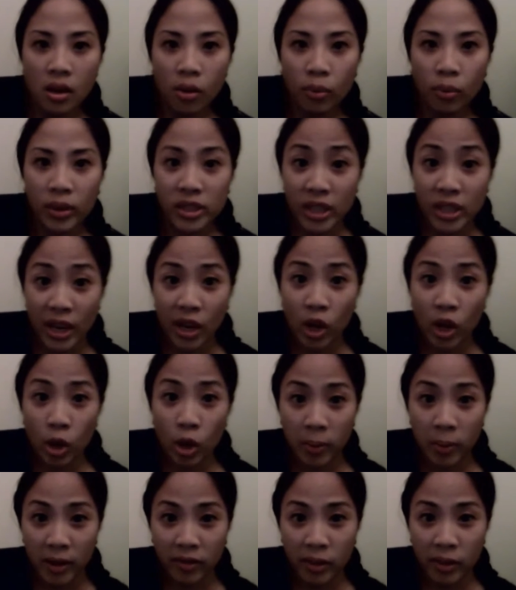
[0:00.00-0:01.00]
which I hope
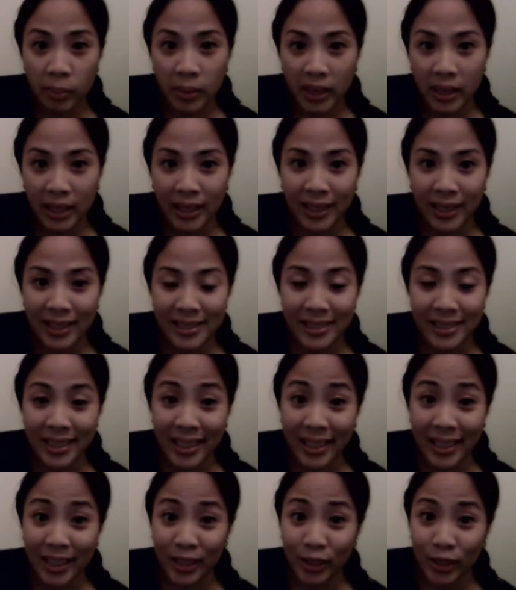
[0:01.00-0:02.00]
everybody is
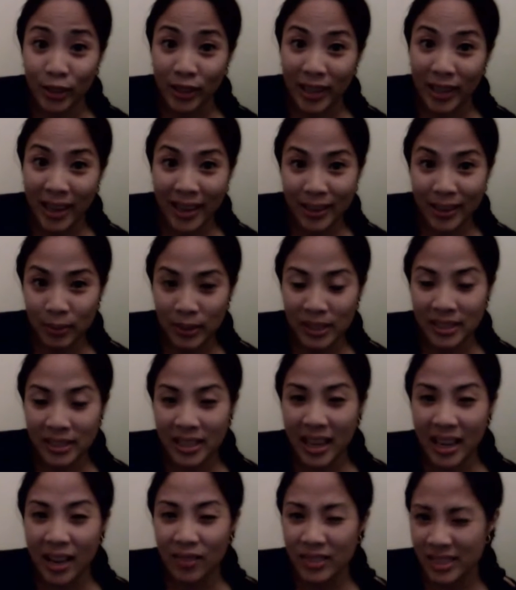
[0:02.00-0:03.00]
taking a look at because I
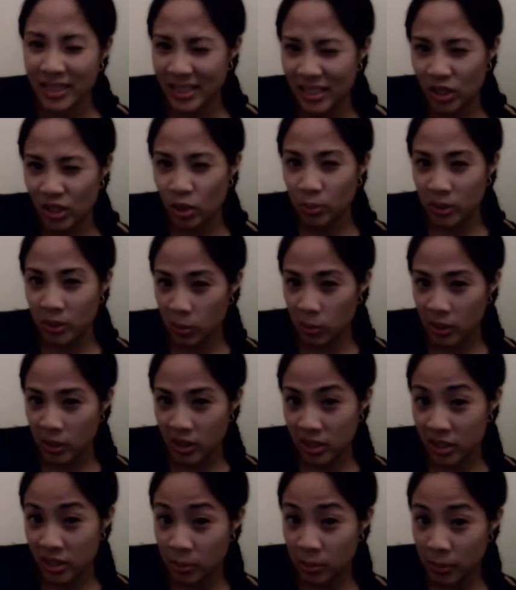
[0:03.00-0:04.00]
haven't seen too much
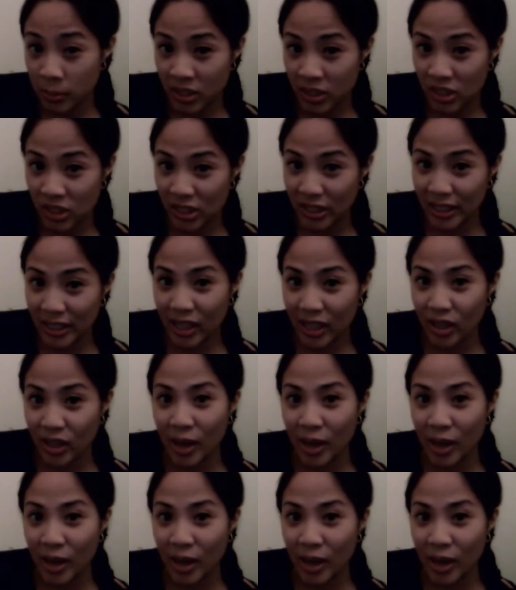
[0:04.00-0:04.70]
participation in there.